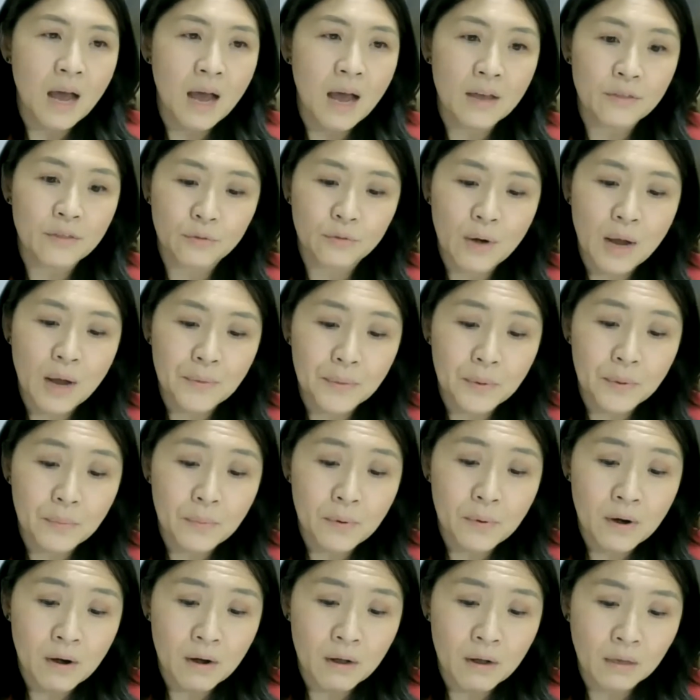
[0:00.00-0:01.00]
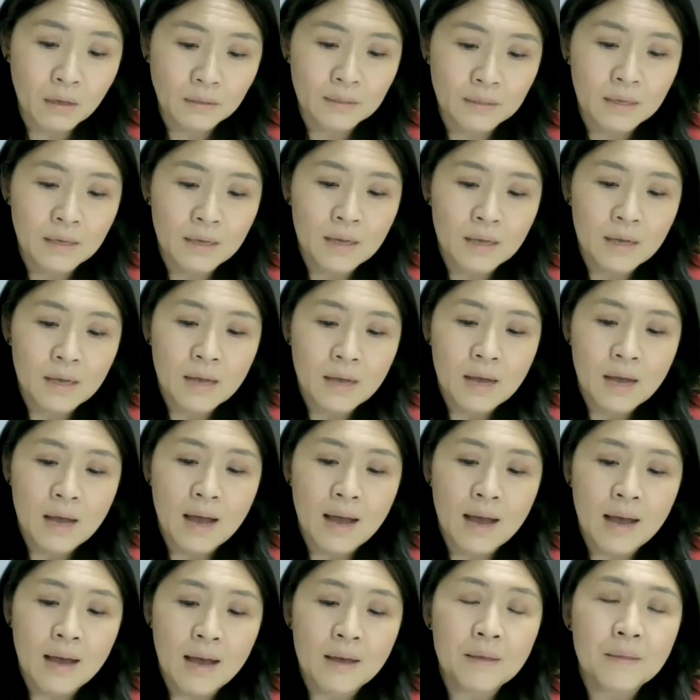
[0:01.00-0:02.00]
throughout the world.
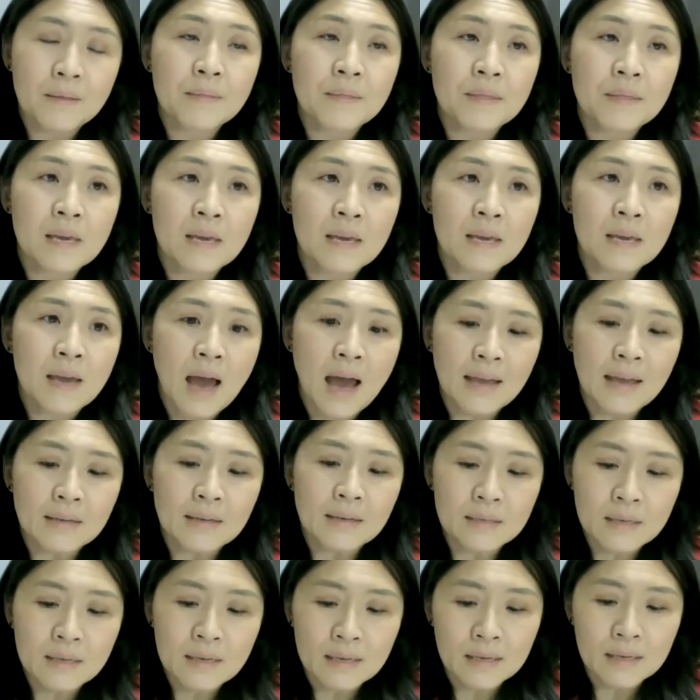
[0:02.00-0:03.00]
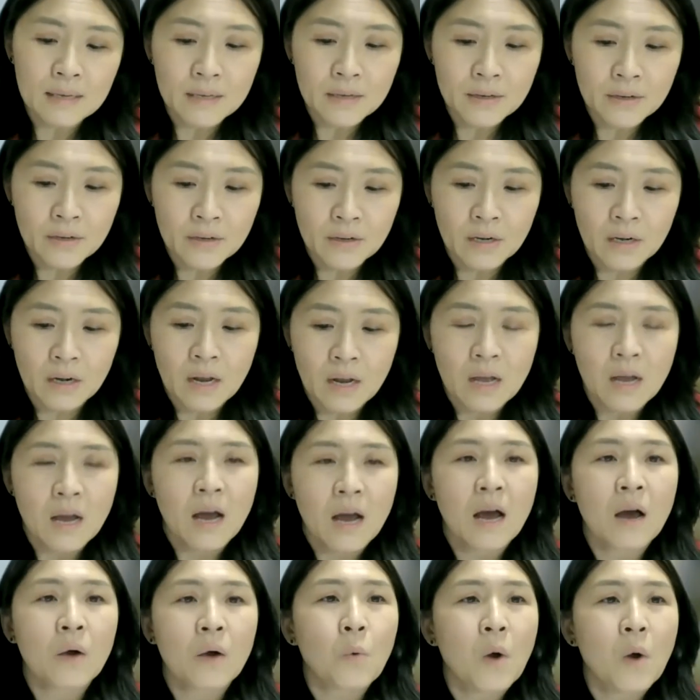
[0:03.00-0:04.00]
The idea here
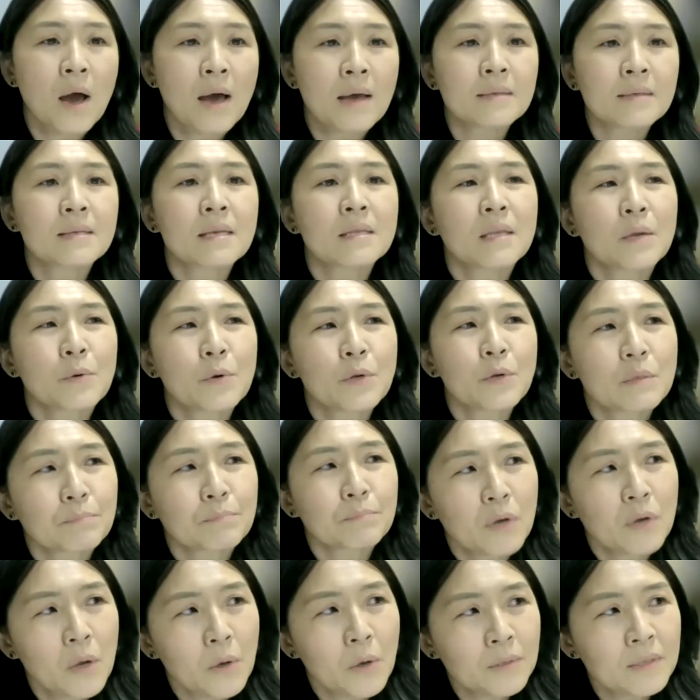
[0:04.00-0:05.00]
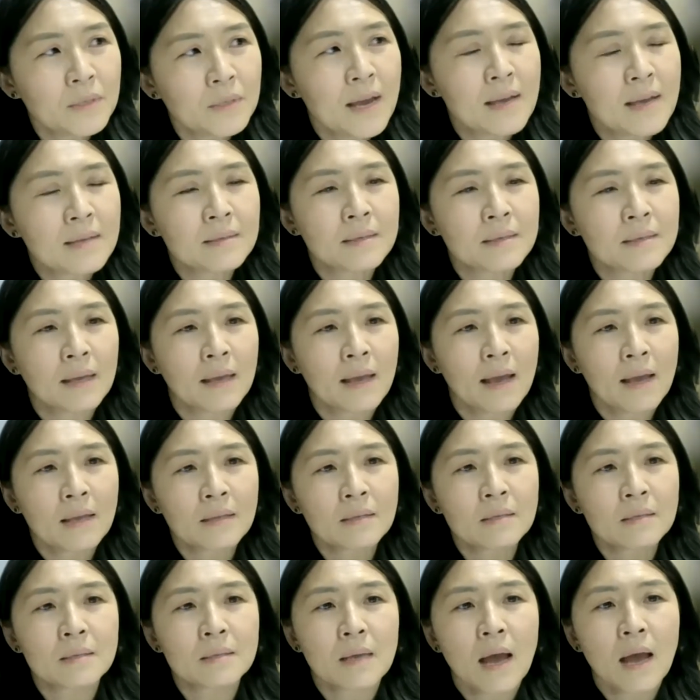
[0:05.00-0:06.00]
was that there was a protest
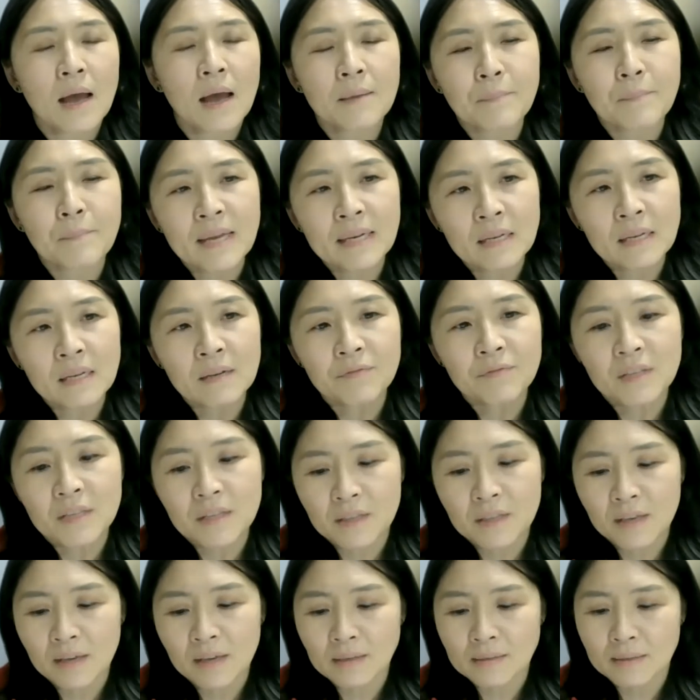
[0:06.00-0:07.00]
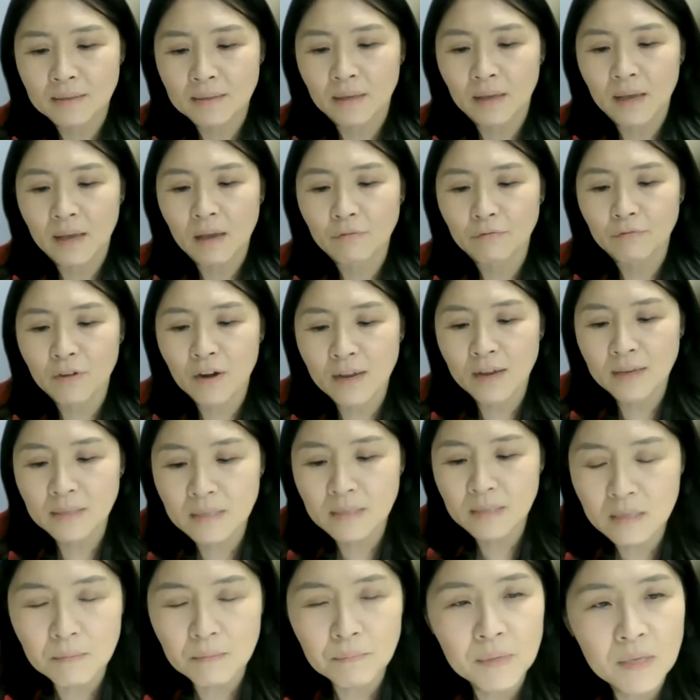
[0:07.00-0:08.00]
against many of the things that gave rise
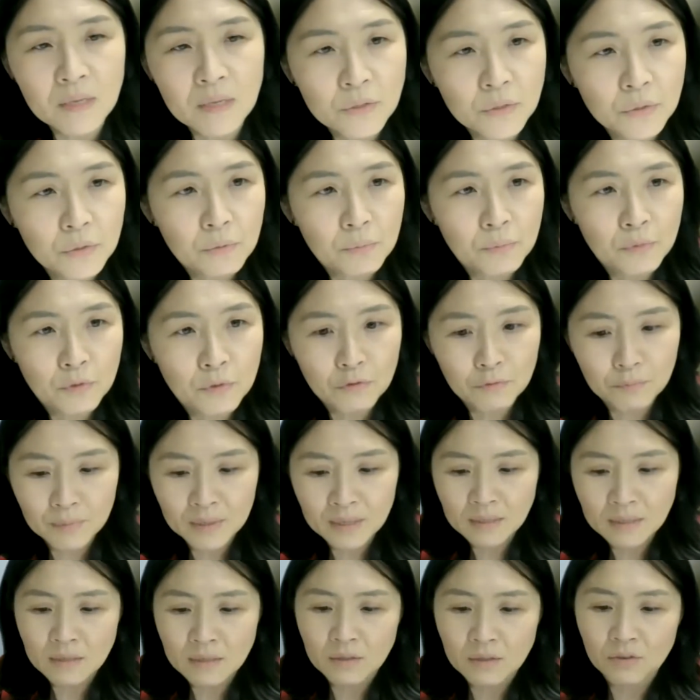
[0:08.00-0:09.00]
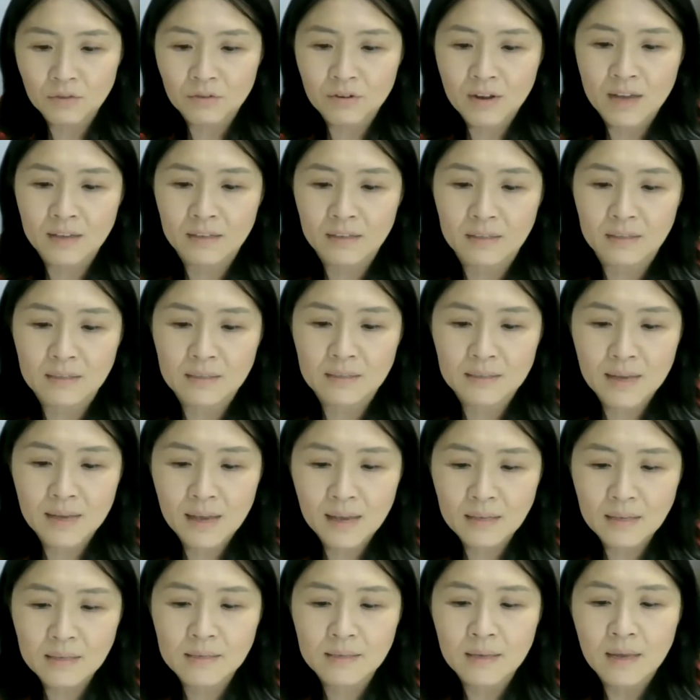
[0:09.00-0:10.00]
to the Me Too movement in the United
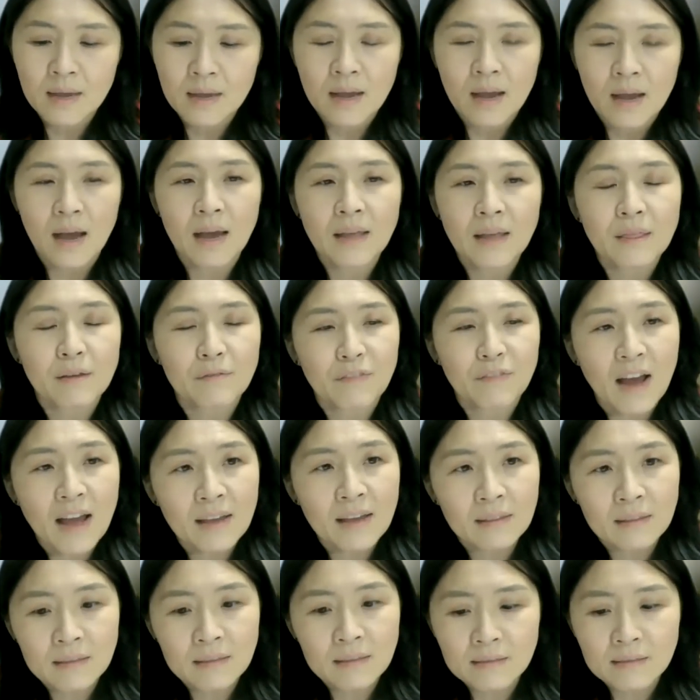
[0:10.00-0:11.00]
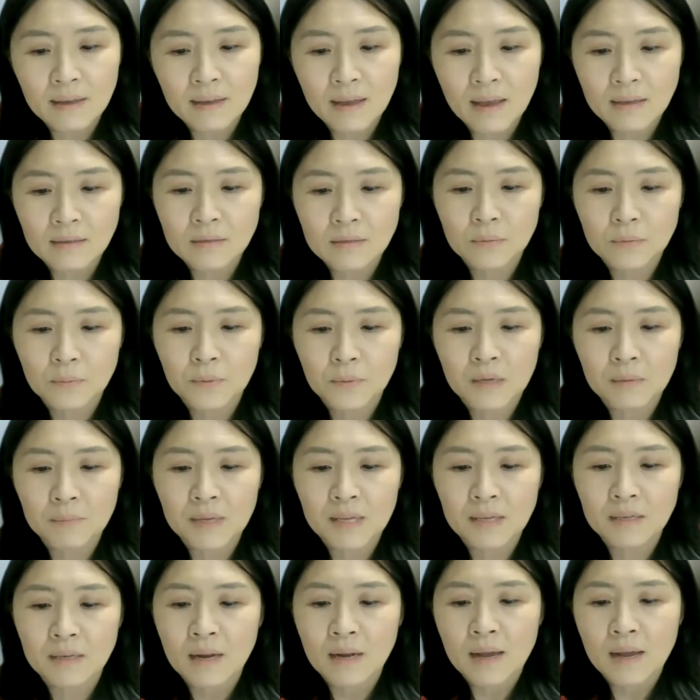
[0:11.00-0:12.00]
States, the violence against
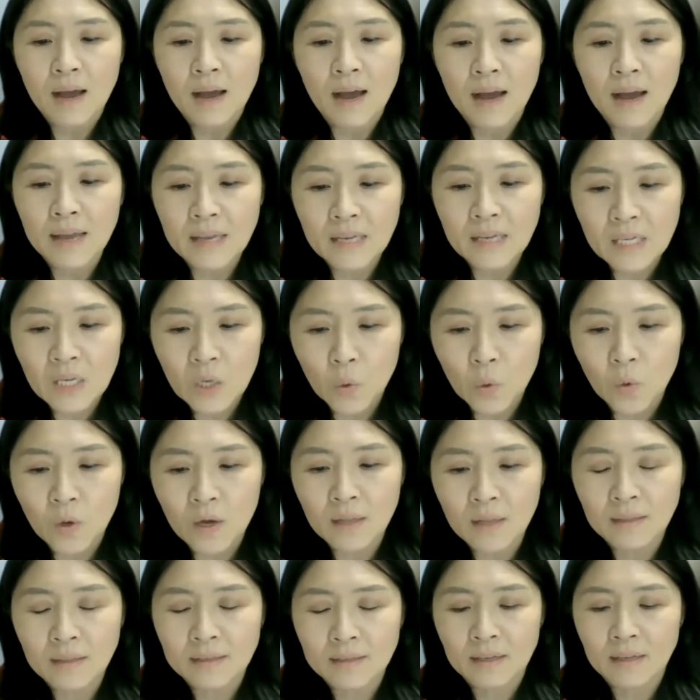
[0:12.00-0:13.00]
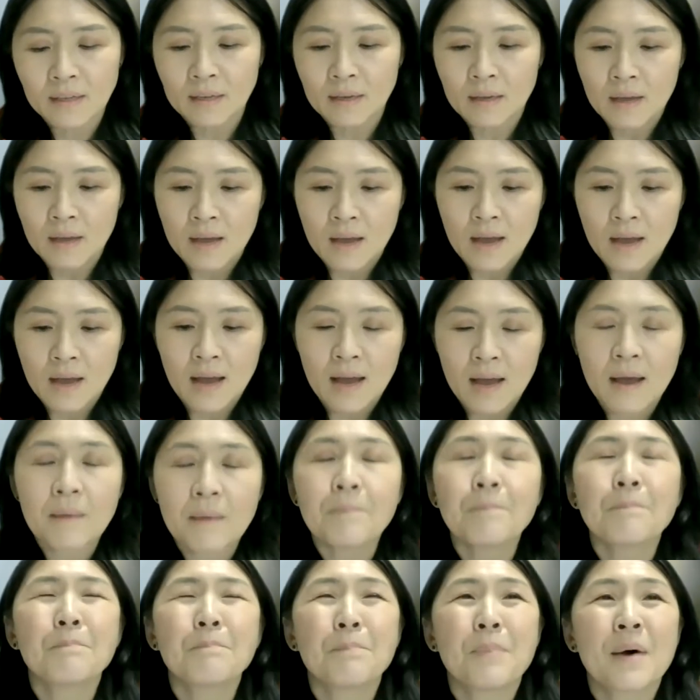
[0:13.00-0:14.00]
women, inequality.
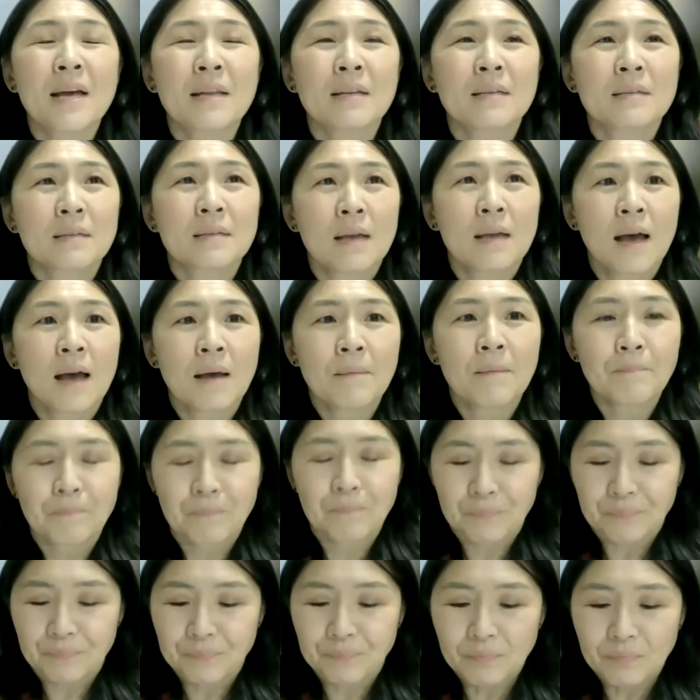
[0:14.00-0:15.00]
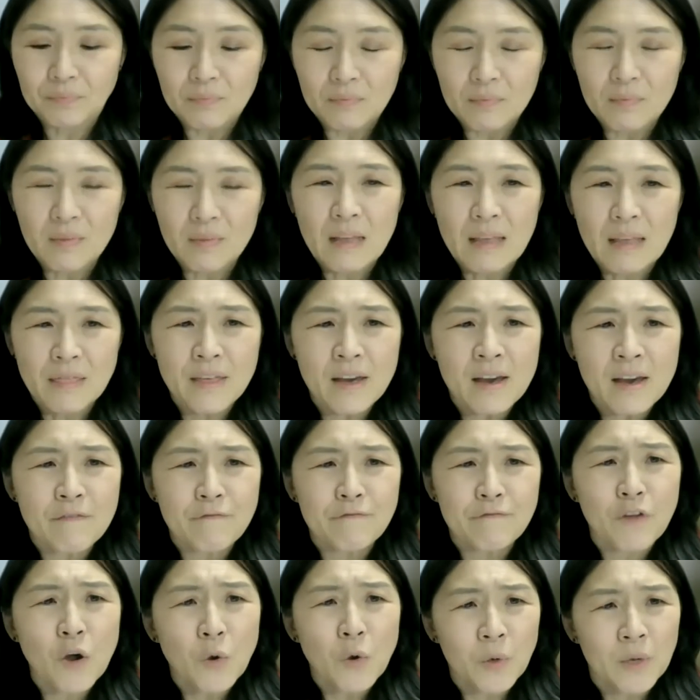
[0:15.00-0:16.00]
But the
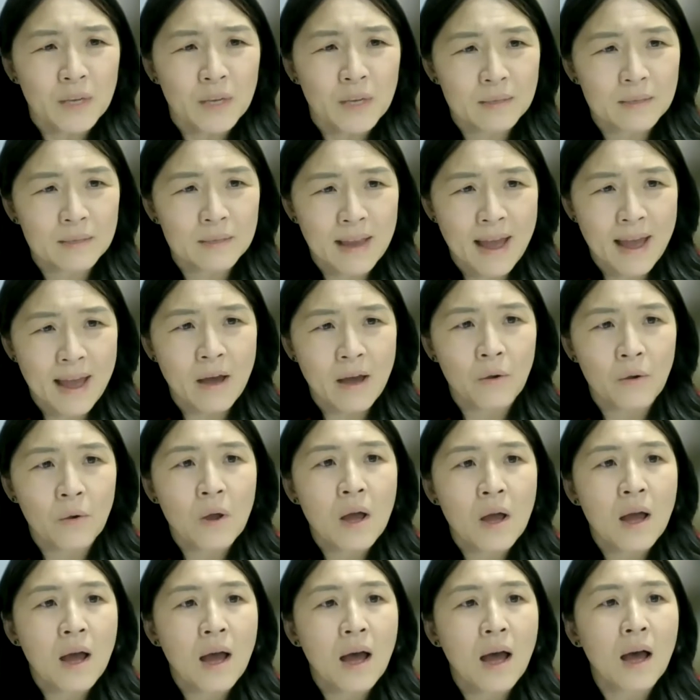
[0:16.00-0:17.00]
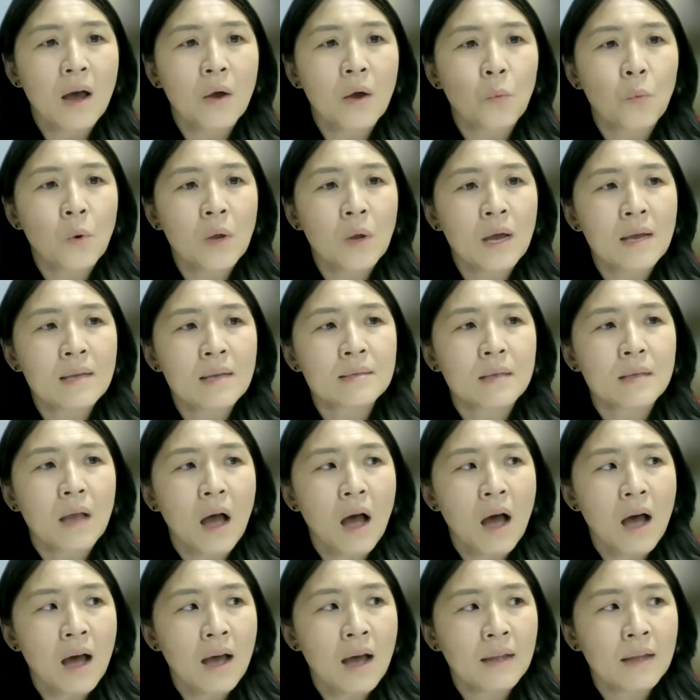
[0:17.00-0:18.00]
focus now was
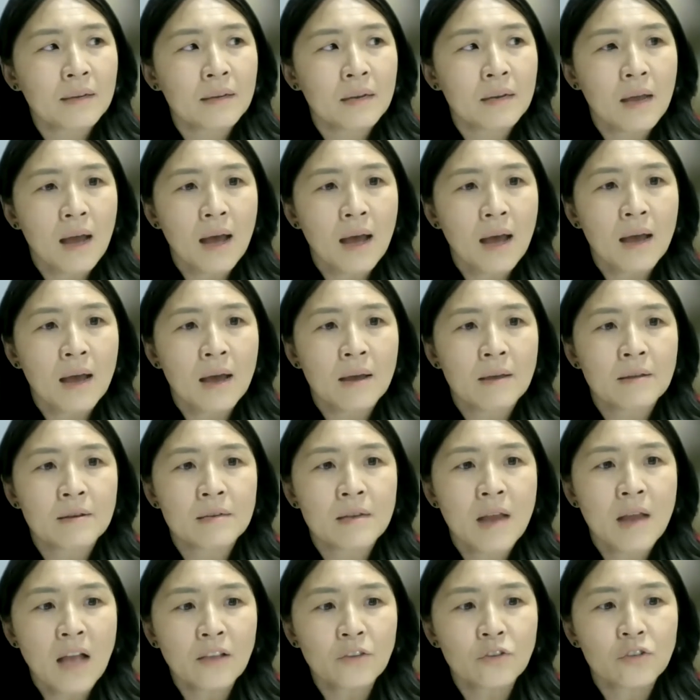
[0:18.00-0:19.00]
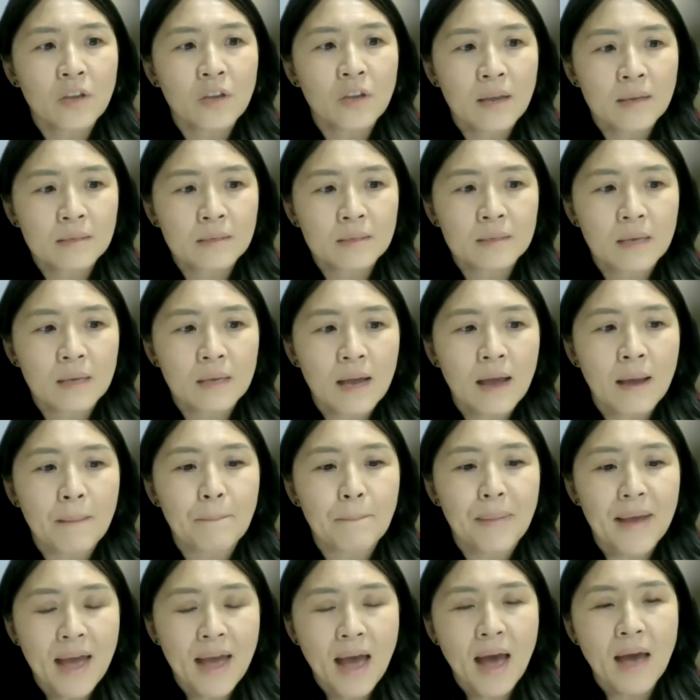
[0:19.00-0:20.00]
on not just
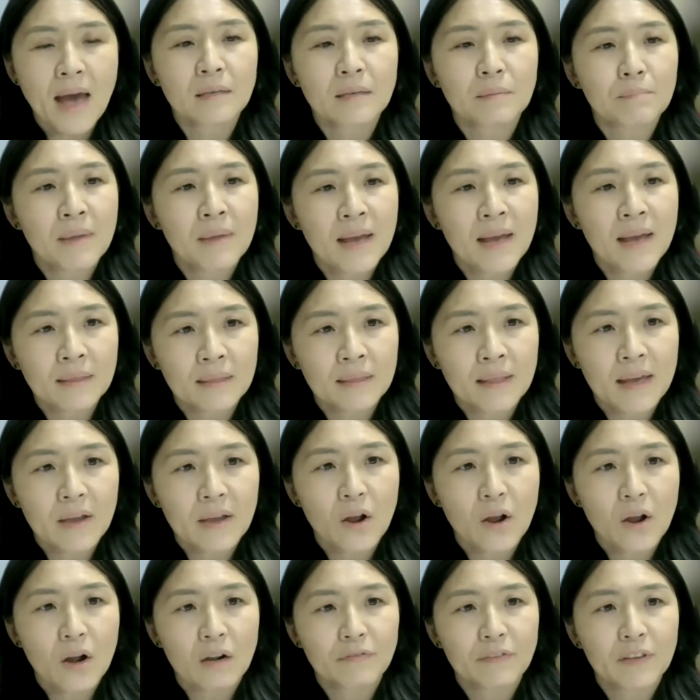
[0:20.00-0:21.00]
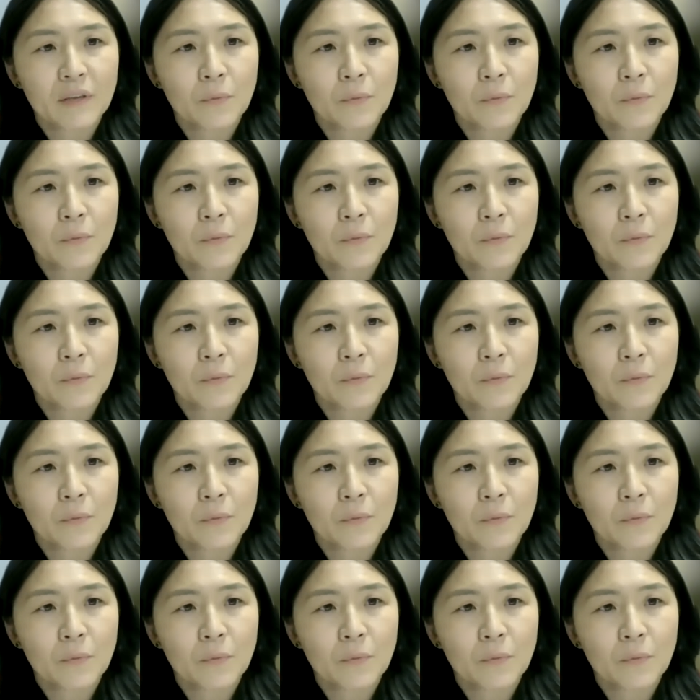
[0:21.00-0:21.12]
bad men like Harvey